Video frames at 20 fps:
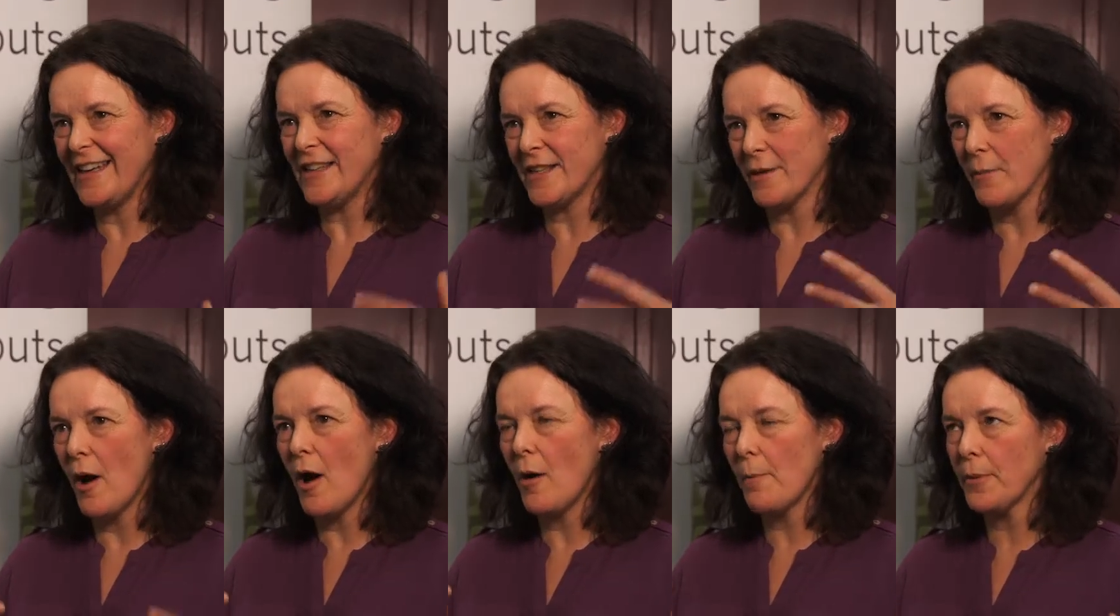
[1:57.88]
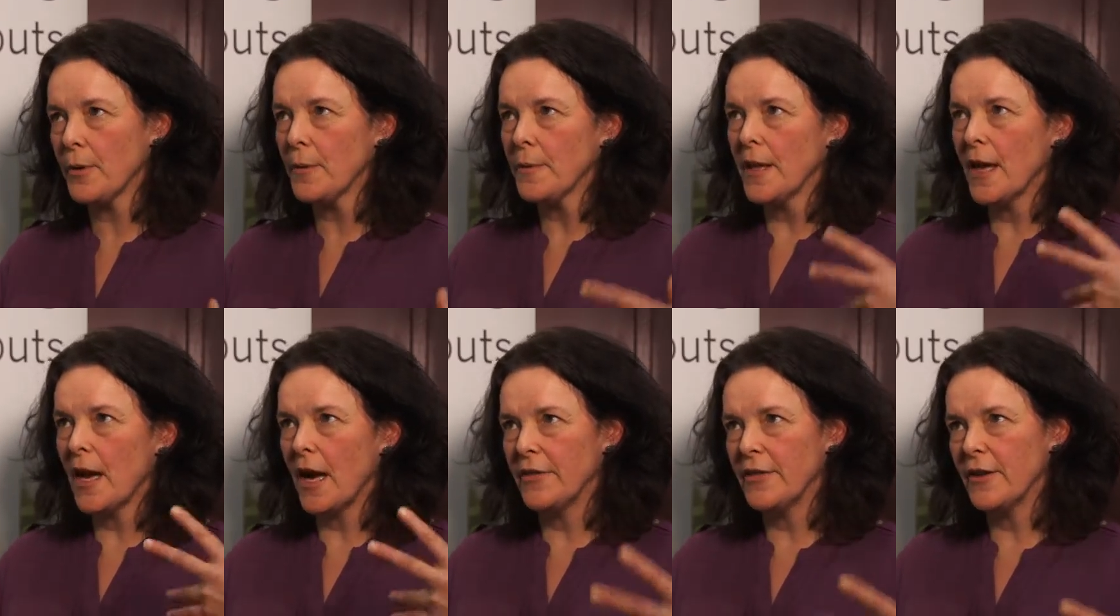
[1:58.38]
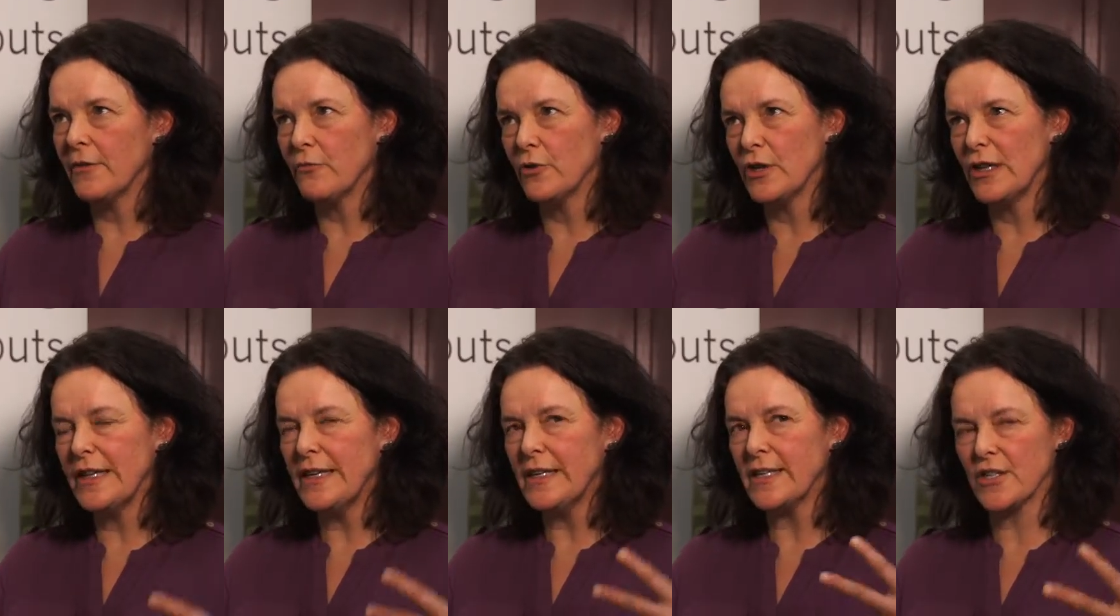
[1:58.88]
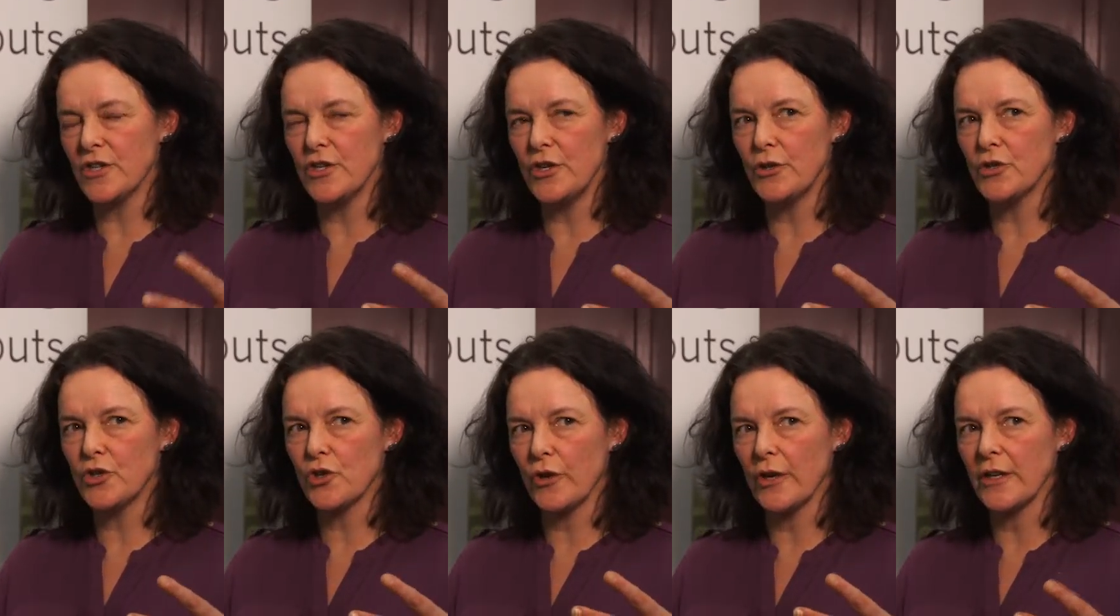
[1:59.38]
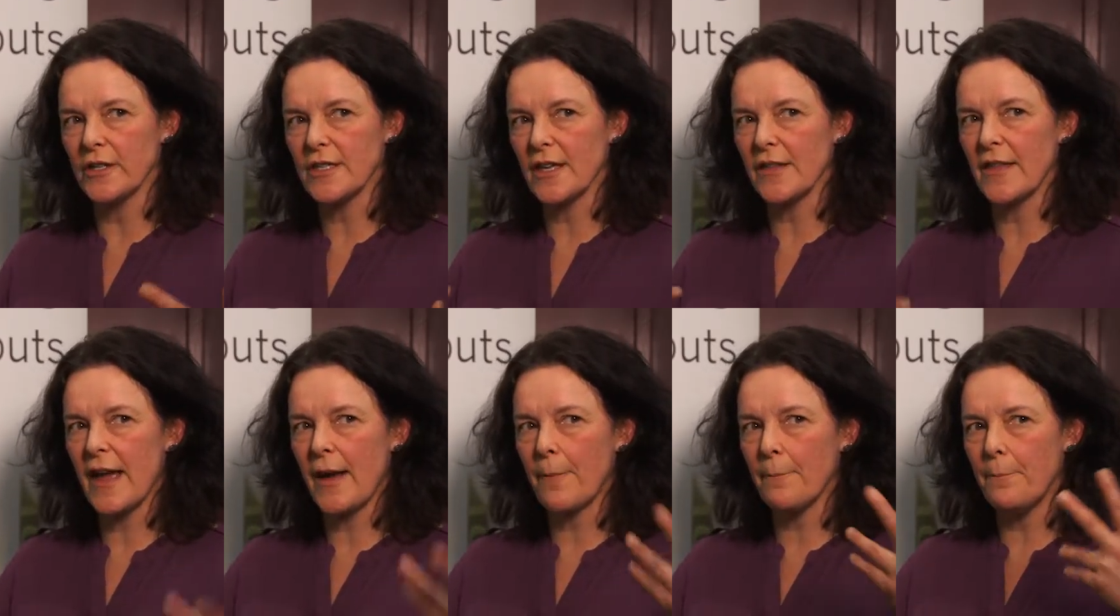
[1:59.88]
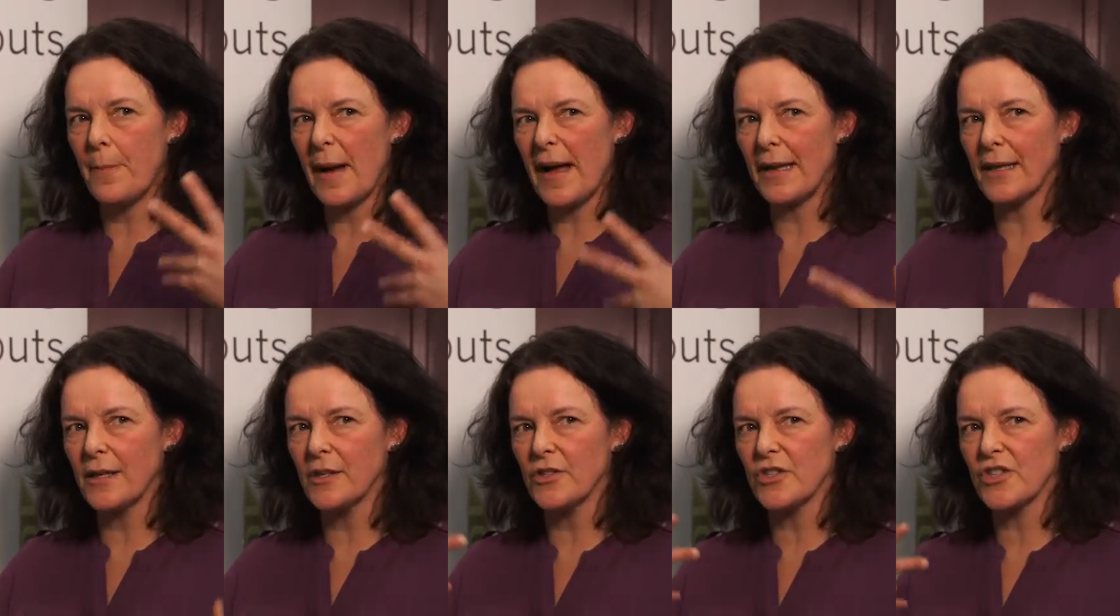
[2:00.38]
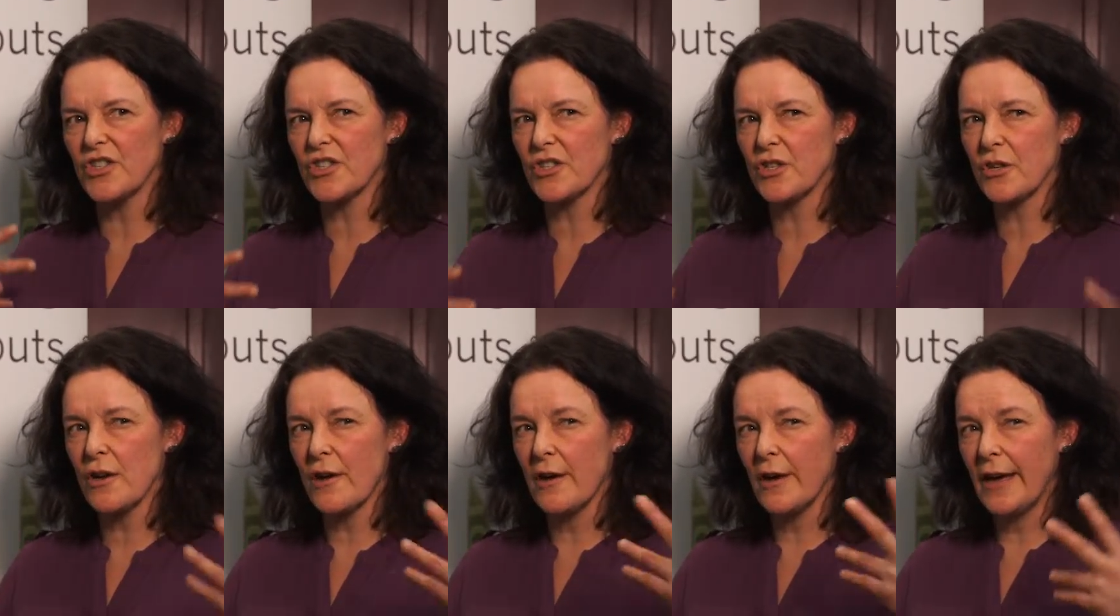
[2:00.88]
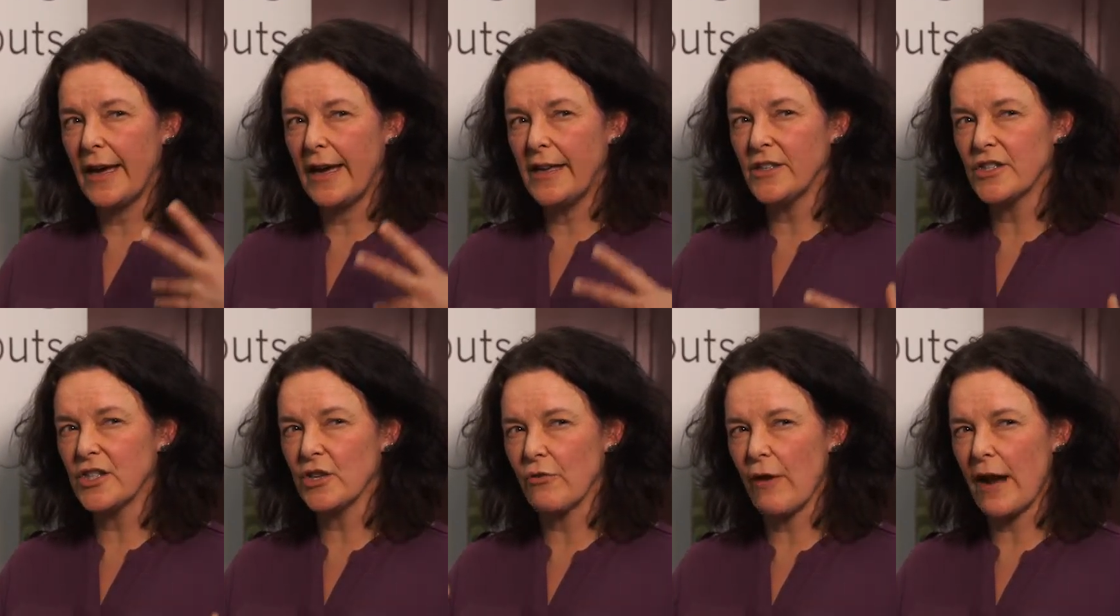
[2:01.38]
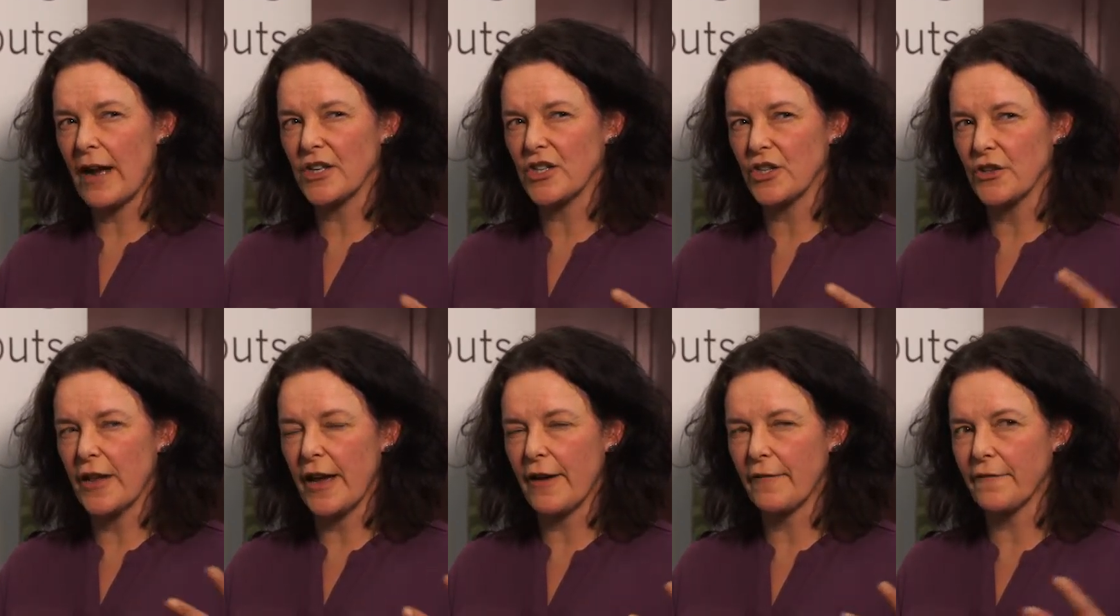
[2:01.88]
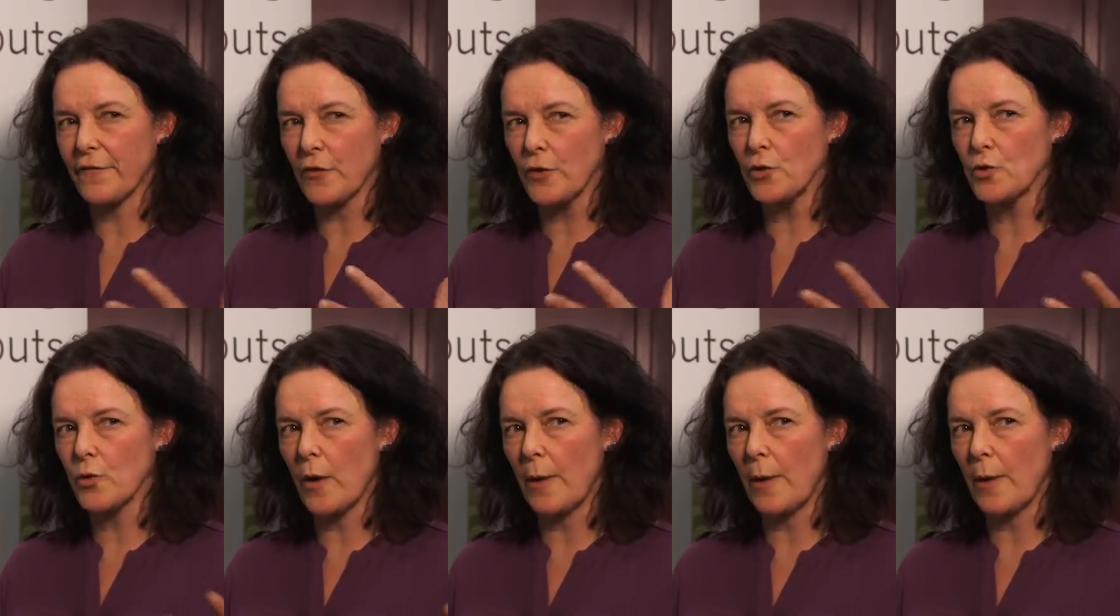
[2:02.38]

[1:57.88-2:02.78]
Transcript: eat them up and that release nutrients. And that balanced interaction, that food